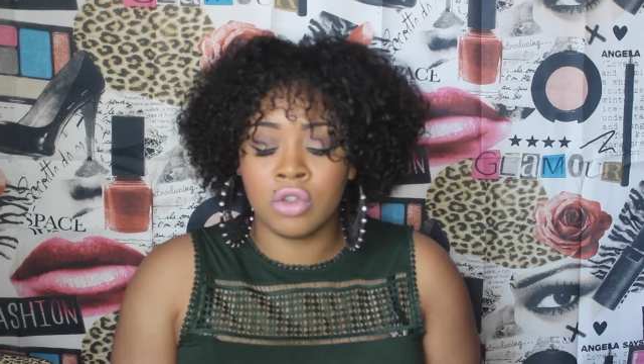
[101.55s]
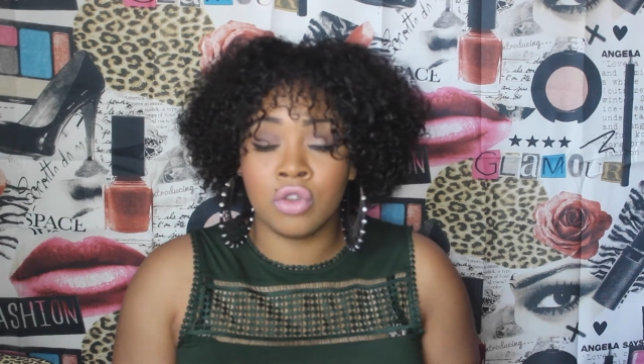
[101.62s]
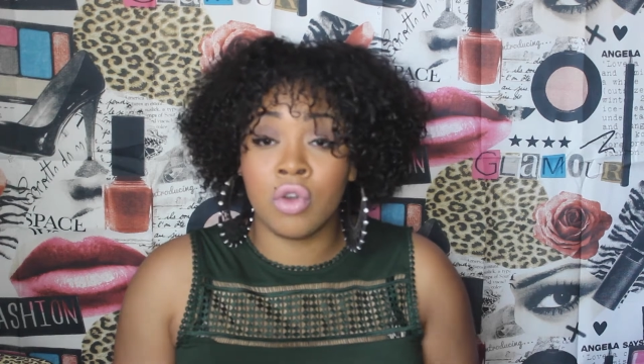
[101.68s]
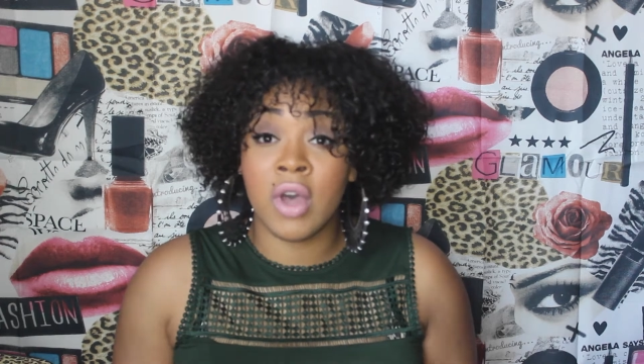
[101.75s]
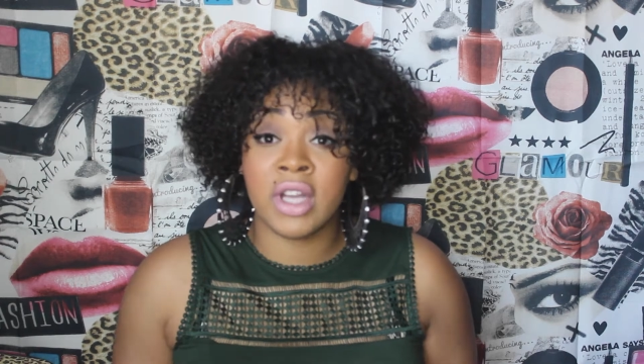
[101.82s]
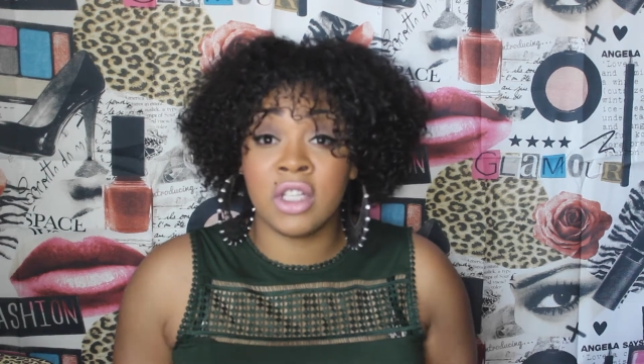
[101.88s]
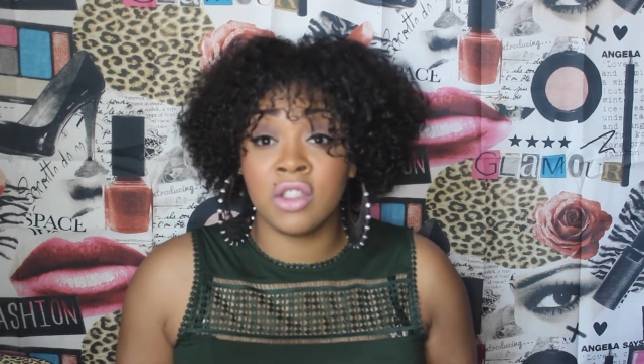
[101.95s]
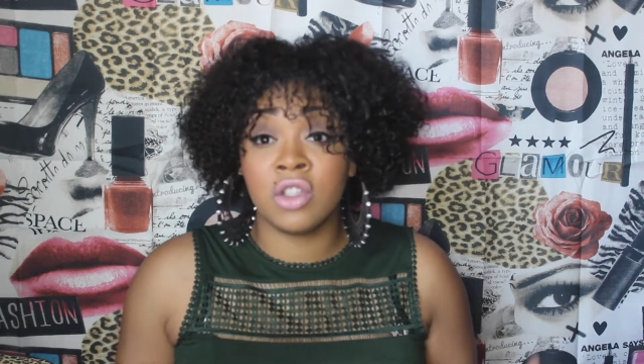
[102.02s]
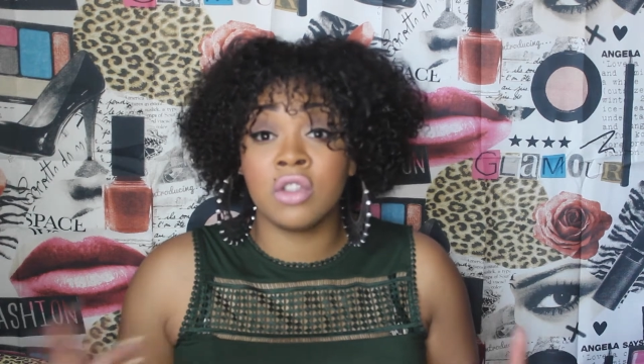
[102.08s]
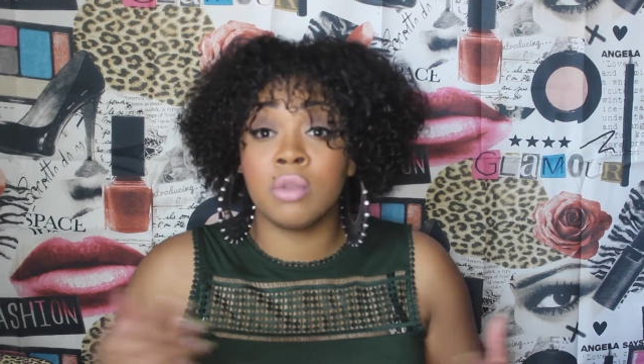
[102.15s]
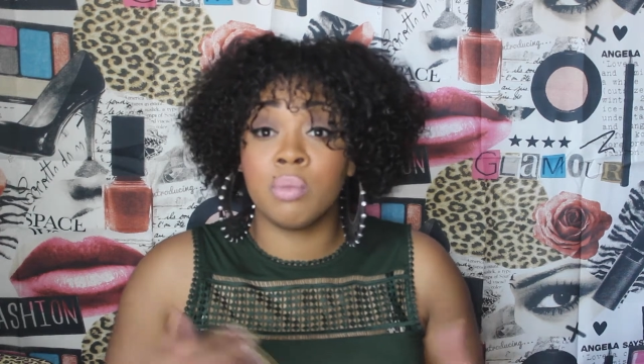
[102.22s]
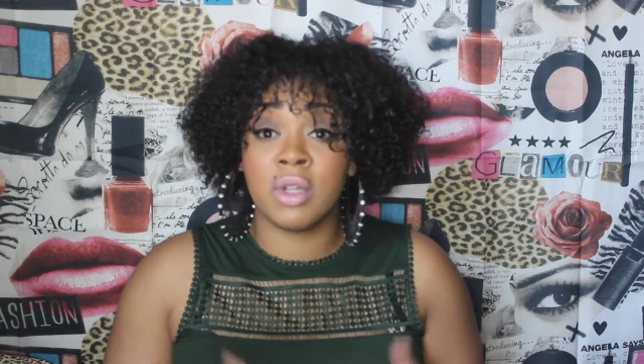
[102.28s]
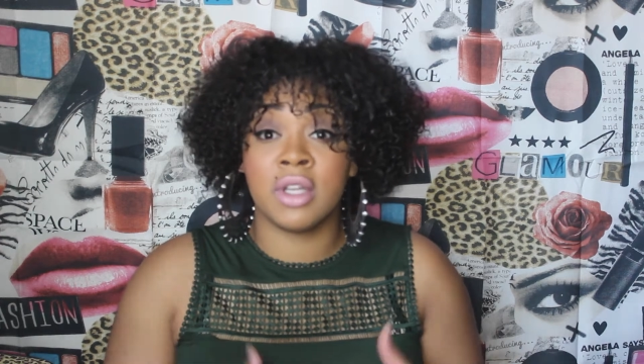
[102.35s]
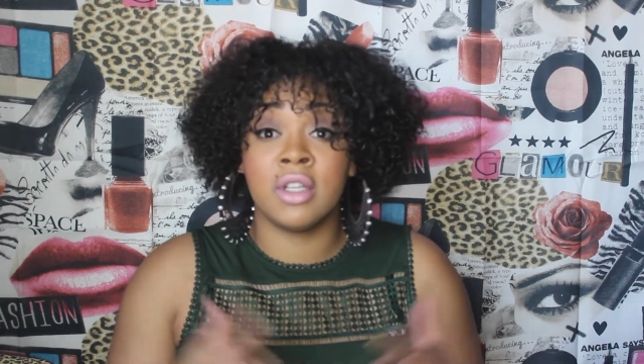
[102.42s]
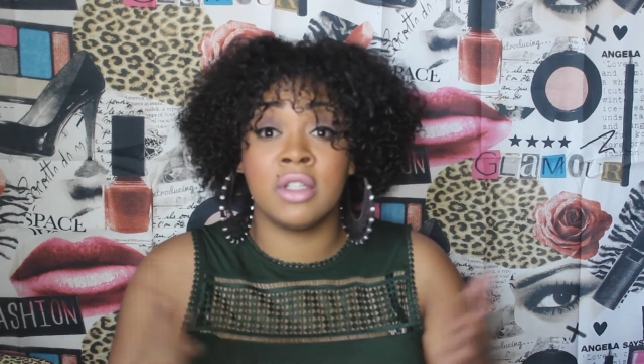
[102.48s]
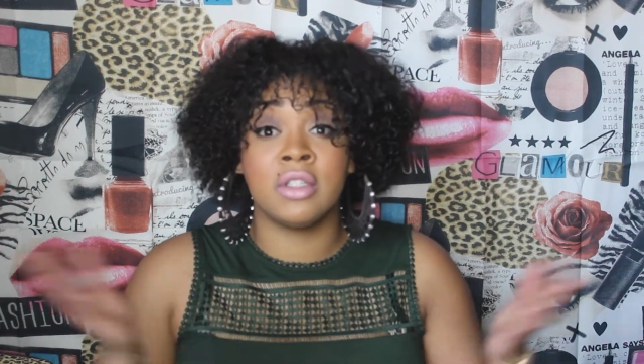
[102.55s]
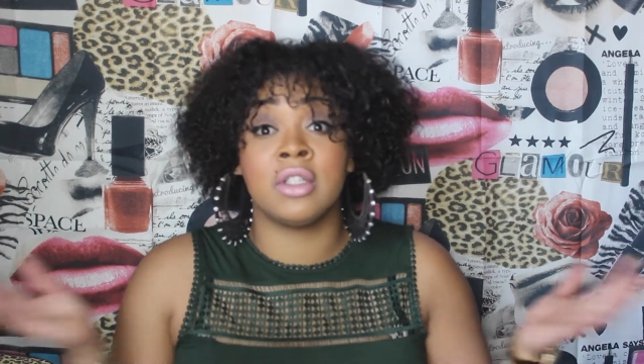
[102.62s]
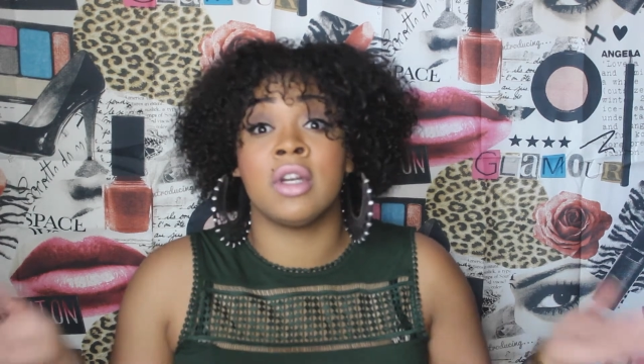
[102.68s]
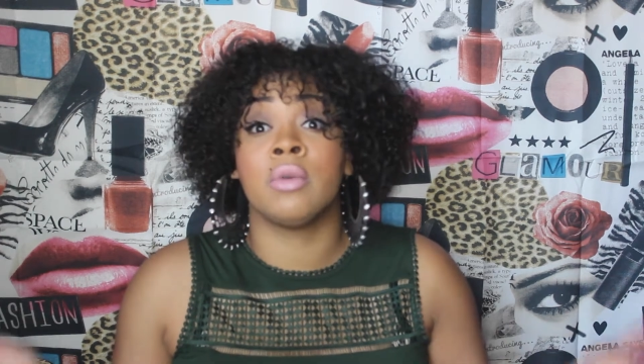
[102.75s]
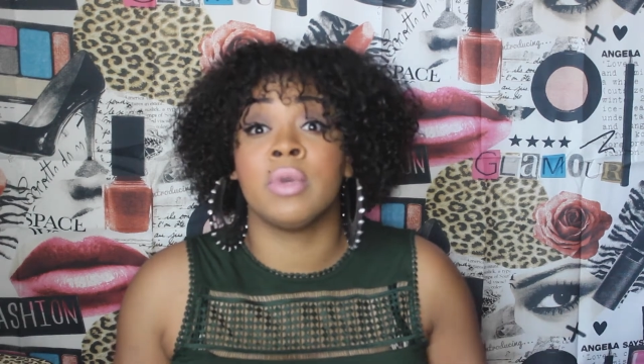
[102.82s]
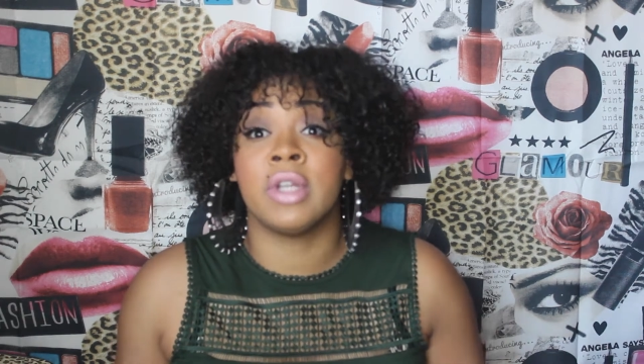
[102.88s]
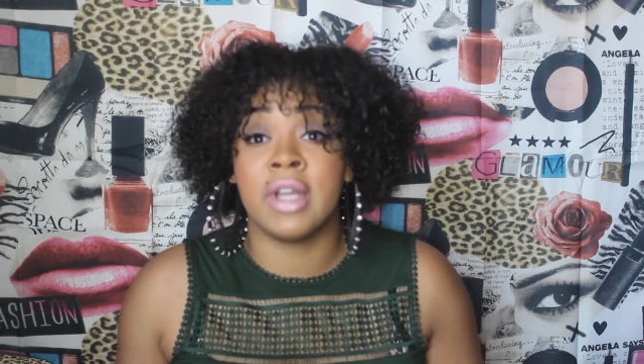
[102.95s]
so I just took the plunge
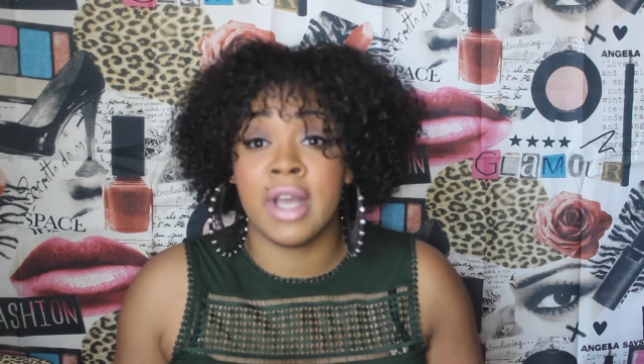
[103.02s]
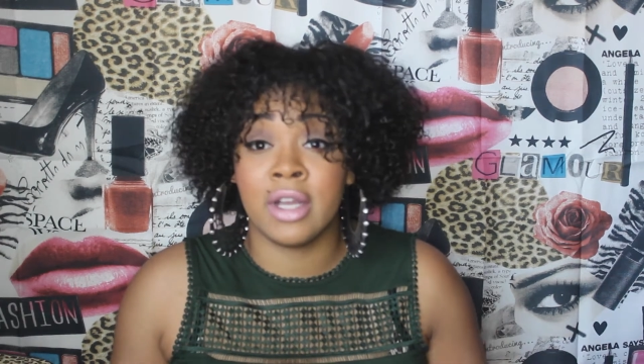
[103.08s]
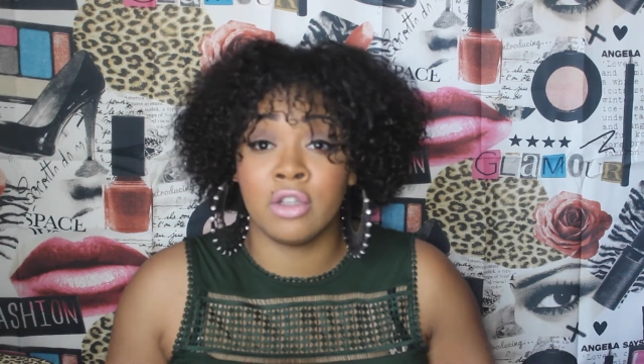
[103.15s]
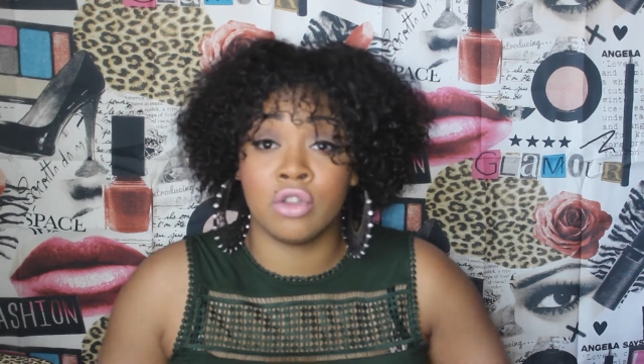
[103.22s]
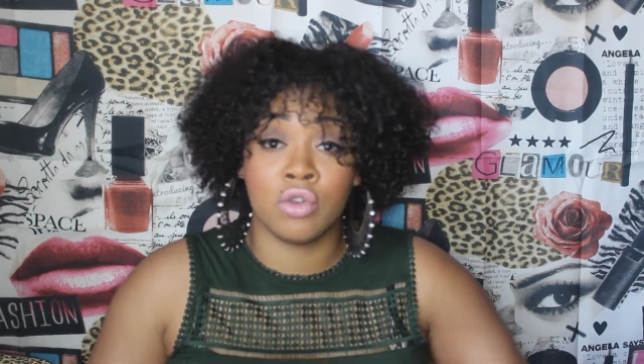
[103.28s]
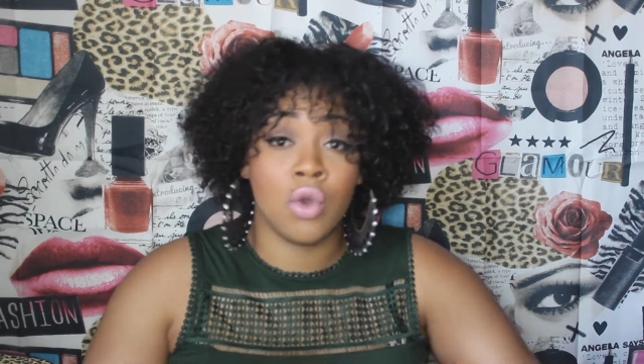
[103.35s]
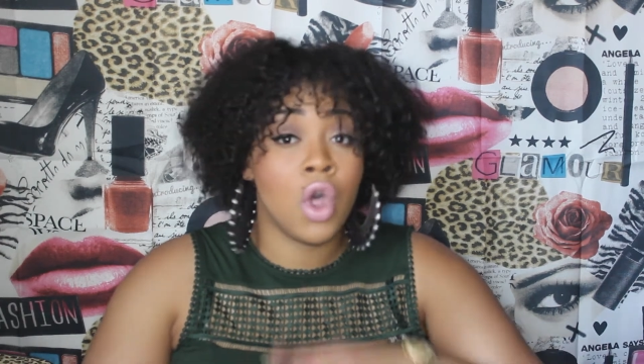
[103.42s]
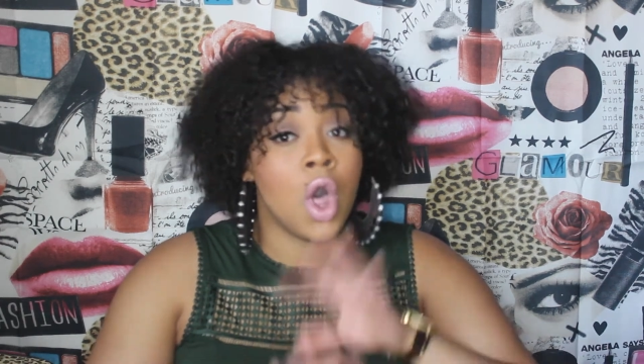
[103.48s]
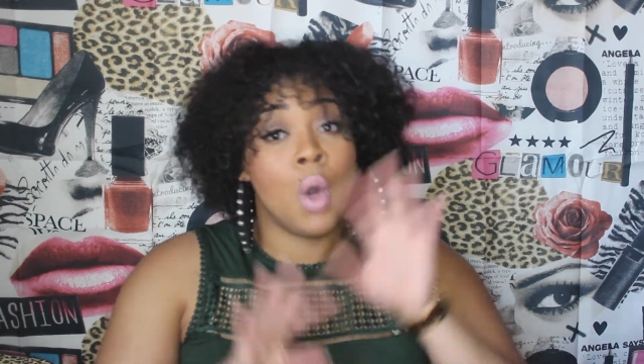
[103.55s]
and I went natural.